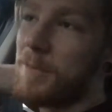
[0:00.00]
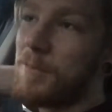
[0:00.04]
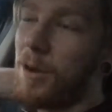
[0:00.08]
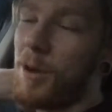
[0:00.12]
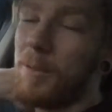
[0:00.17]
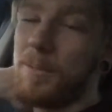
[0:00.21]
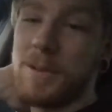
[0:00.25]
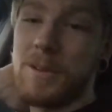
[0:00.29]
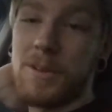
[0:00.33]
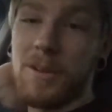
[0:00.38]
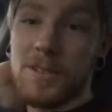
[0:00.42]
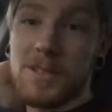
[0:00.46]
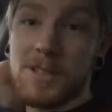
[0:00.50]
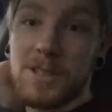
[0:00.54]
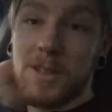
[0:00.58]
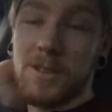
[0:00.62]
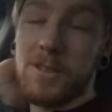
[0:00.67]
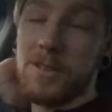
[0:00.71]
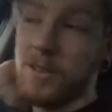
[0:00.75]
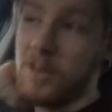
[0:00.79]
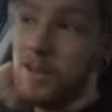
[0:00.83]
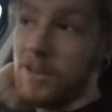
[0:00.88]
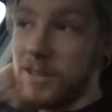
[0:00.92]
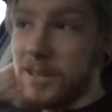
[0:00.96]
Probably not
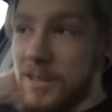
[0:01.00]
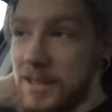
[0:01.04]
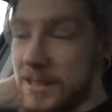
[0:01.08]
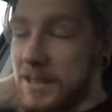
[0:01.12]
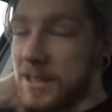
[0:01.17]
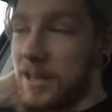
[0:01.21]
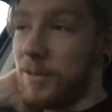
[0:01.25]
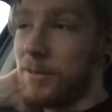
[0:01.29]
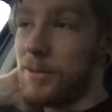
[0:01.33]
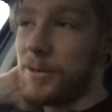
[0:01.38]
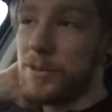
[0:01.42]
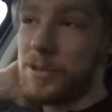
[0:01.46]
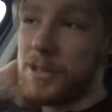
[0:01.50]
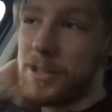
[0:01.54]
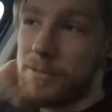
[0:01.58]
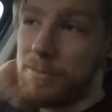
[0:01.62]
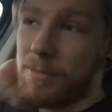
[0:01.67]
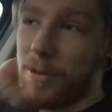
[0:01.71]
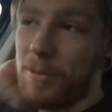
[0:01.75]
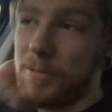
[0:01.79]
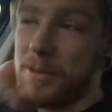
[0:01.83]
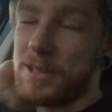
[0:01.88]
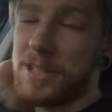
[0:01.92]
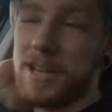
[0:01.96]
so Lawless. I will
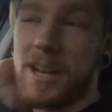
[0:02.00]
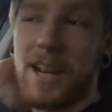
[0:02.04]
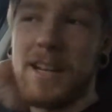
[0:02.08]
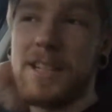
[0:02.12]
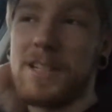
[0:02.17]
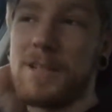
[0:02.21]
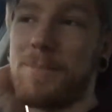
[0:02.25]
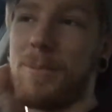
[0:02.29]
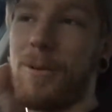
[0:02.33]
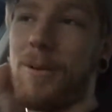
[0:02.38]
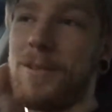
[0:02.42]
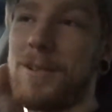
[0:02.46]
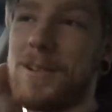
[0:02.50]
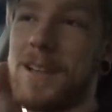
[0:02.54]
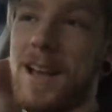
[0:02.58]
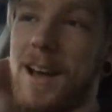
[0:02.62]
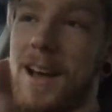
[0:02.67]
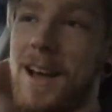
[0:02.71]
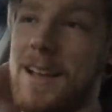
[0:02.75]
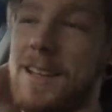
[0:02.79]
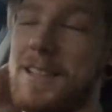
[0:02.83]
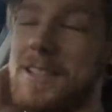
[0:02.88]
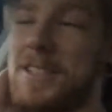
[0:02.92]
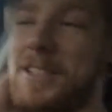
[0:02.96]
probably change the
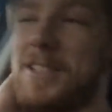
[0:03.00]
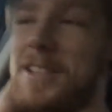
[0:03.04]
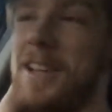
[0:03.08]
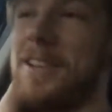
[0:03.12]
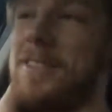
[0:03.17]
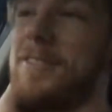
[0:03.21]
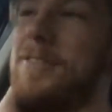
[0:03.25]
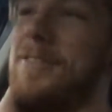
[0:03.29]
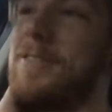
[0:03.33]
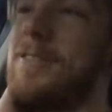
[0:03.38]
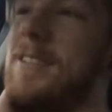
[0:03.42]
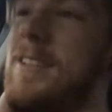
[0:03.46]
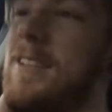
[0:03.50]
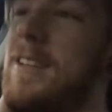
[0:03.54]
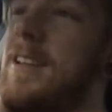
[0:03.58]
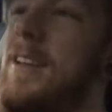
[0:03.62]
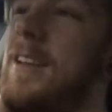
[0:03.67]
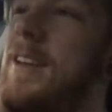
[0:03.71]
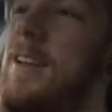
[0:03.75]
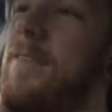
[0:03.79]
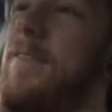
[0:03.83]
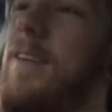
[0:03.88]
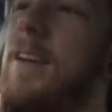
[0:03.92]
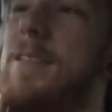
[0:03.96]
podcast channel
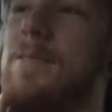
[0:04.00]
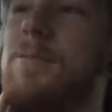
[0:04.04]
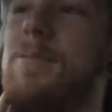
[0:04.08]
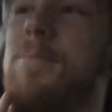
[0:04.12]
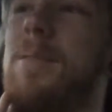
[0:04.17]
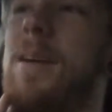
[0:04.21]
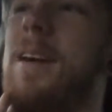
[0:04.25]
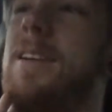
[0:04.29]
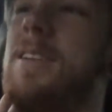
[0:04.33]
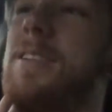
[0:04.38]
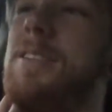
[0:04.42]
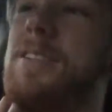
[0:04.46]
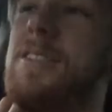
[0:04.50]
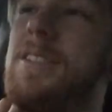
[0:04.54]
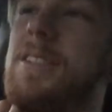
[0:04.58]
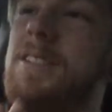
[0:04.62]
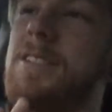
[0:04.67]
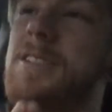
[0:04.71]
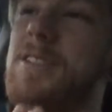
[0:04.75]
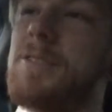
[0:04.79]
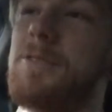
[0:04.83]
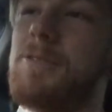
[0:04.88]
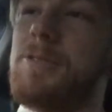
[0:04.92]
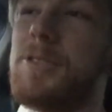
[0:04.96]
Facebook page
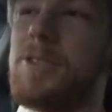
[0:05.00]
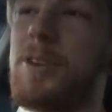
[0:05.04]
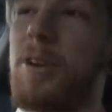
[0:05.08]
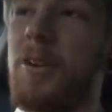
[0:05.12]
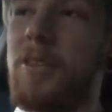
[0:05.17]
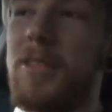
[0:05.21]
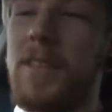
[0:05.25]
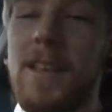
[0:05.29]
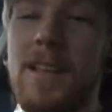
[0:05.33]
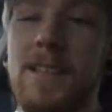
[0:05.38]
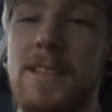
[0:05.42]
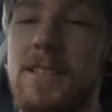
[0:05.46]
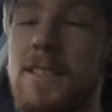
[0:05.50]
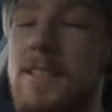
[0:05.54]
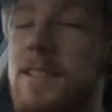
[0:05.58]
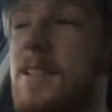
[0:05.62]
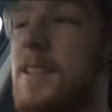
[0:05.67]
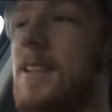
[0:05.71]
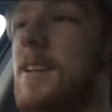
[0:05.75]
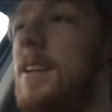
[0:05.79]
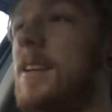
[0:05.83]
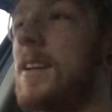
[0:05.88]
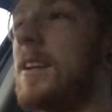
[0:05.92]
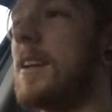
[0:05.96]
just to show this.
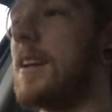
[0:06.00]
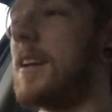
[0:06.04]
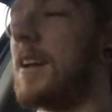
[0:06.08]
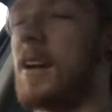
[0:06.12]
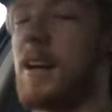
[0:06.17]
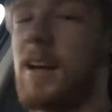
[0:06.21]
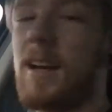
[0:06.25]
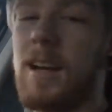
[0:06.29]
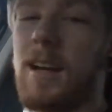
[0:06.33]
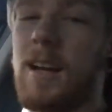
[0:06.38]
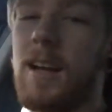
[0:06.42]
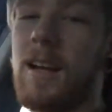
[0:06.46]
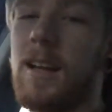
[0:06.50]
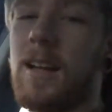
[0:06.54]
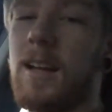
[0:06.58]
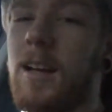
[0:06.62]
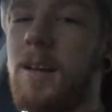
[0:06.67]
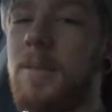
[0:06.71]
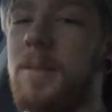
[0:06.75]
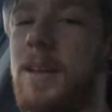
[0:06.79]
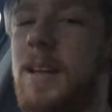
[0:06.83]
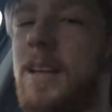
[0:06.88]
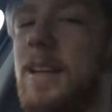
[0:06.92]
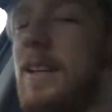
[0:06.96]

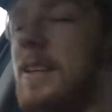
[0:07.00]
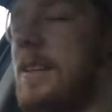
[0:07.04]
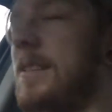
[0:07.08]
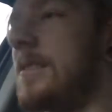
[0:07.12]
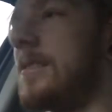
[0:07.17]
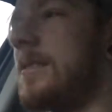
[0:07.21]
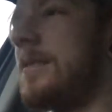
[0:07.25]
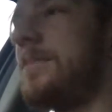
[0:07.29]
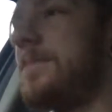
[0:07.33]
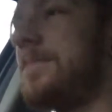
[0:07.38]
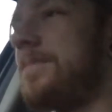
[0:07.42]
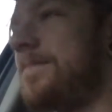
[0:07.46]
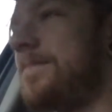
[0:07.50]
I mean,